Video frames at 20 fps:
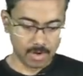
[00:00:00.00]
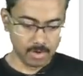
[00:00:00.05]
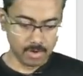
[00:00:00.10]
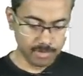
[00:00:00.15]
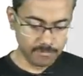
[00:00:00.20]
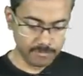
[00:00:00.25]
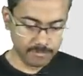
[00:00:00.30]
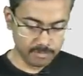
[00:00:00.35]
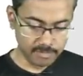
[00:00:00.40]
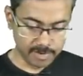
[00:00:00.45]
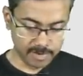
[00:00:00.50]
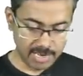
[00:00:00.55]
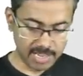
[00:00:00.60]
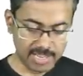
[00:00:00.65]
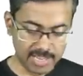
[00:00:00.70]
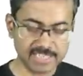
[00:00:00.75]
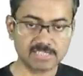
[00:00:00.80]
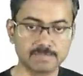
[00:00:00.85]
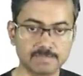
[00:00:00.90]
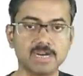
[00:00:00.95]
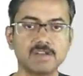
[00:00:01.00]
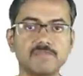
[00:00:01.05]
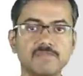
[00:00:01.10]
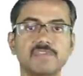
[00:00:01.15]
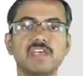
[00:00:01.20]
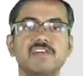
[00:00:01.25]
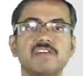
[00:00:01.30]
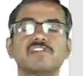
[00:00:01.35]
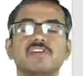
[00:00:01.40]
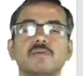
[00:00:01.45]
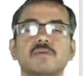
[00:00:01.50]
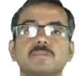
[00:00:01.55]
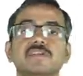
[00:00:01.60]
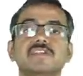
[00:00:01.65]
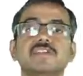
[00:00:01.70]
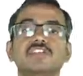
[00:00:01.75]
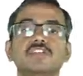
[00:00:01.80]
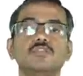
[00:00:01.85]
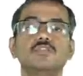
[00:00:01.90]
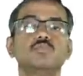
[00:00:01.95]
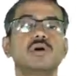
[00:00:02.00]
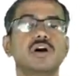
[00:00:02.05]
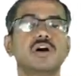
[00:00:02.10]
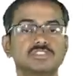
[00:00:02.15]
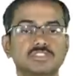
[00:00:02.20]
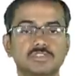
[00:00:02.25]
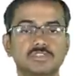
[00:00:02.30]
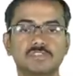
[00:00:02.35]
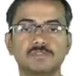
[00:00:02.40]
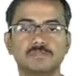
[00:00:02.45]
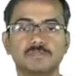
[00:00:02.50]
I don't know if you realized, but we have completed two hours of